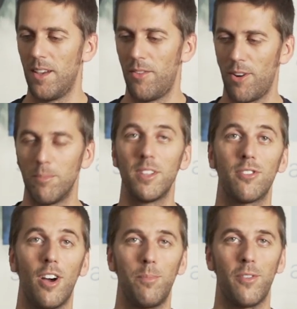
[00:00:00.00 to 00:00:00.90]
From the
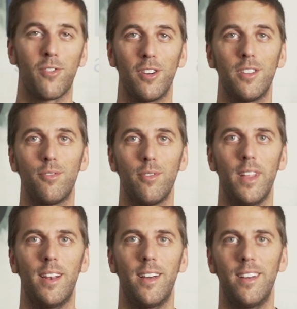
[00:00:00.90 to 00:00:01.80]
top of Coll de
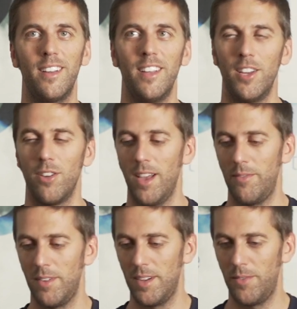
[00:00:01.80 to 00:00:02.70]
Tudela, you
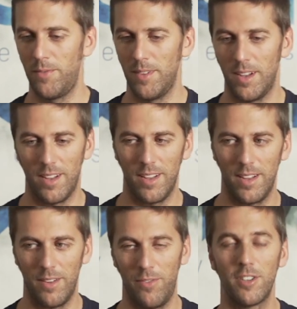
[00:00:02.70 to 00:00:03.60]
have
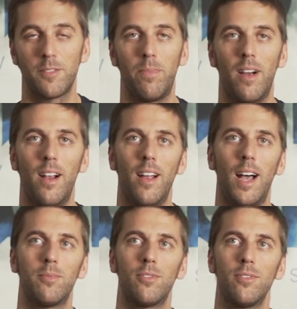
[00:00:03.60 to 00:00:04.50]
a first part
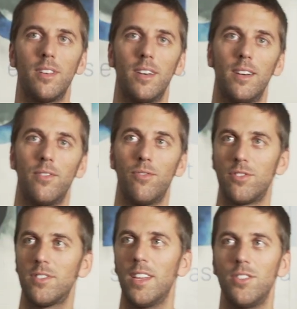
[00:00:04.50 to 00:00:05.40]
up to the food
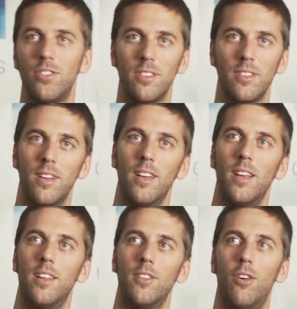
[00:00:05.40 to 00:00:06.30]
station
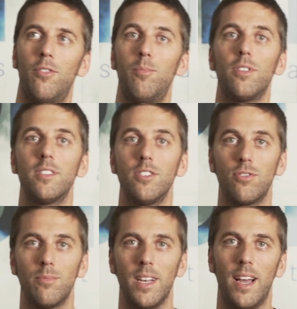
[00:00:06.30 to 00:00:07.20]
of Boldís
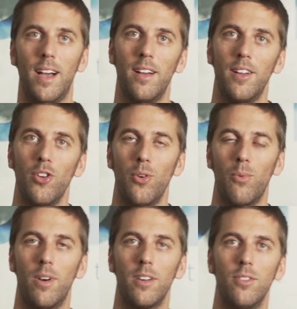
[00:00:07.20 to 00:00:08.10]
Sobirà,
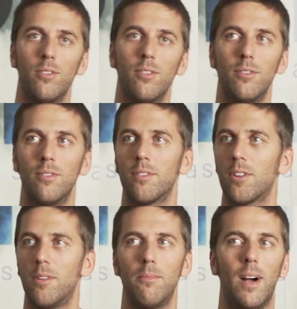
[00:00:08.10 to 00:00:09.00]
where you
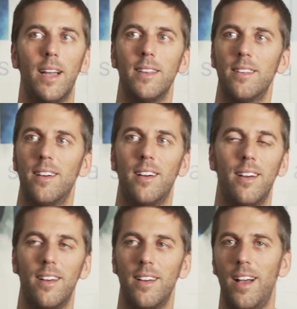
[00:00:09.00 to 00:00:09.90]
combine
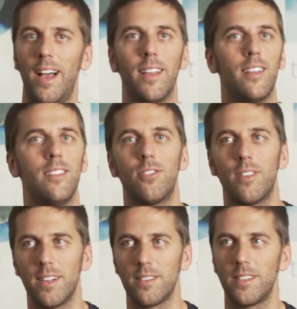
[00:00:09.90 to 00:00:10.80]
hiking
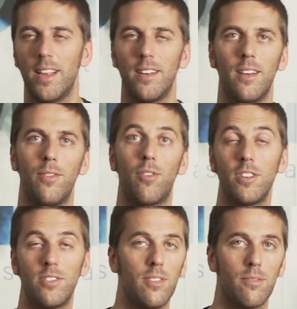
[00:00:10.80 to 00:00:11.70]
trails and a
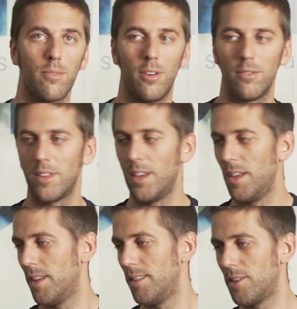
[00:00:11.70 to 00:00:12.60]
forestry road.
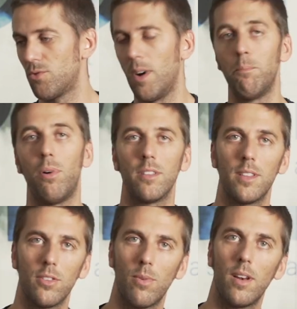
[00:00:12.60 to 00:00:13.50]
There's one point
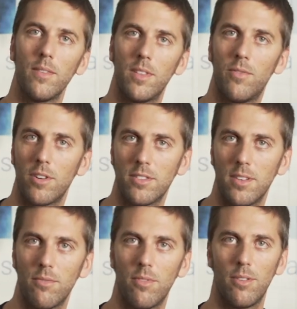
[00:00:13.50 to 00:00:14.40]
that you will leave the
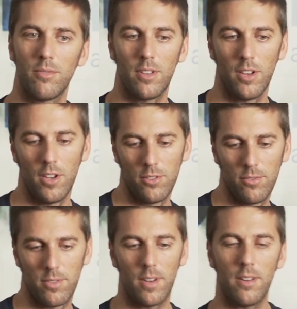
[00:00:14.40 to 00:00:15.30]
forestry road to
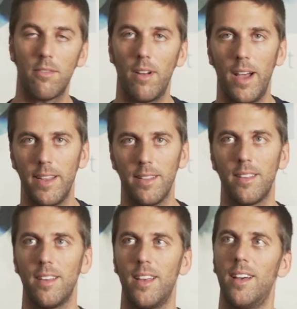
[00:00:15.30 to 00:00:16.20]
turn right
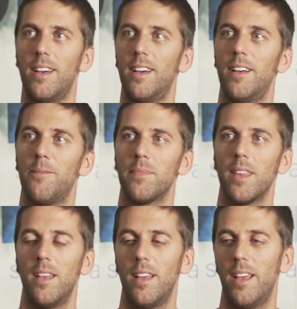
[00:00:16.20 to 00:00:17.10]

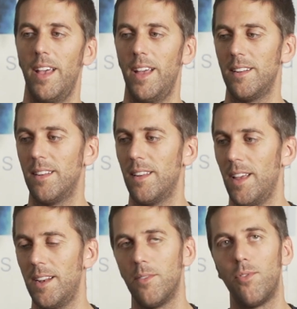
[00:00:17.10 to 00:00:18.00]

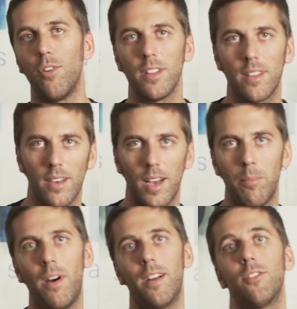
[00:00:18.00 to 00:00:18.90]
and avoid a
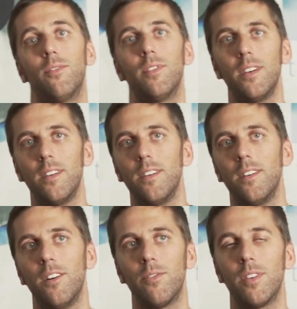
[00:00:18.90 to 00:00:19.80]
part of
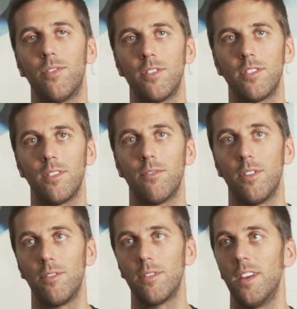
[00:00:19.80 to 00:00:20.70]
the forestry
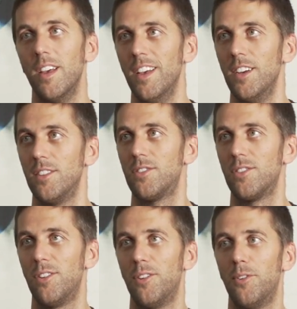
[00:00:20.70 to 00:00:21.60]
road.
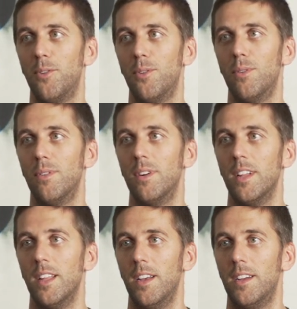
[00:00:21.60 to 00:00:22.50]
So
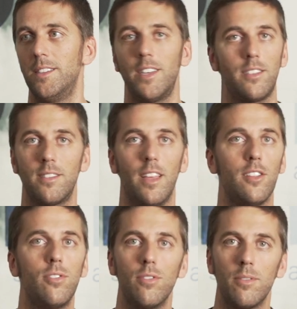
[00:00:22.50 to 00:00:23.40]
just stay
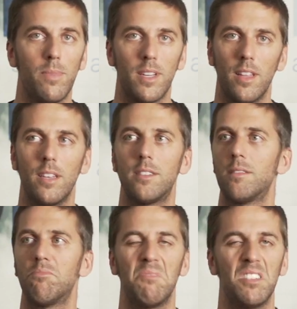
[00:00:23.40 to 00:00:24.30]
tuned, but
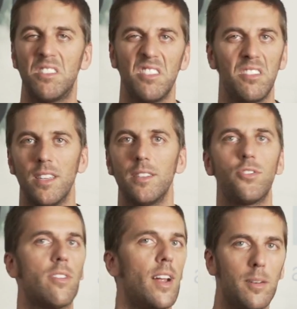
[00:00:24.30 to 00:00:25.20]
it's easy, it's
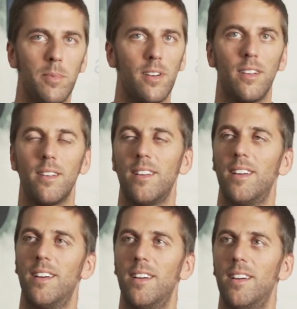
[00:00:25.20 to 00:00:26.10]
runnable,
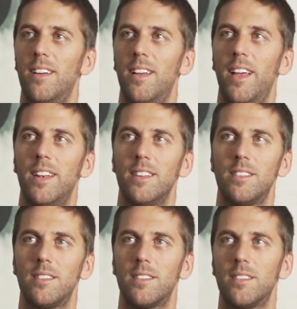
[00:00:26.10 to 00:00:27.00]
and
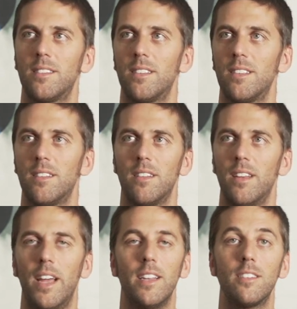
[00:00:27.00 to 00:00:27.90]

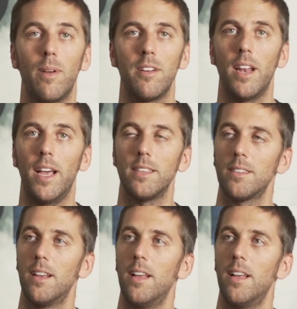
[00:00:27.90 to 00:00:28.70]
it's very nice.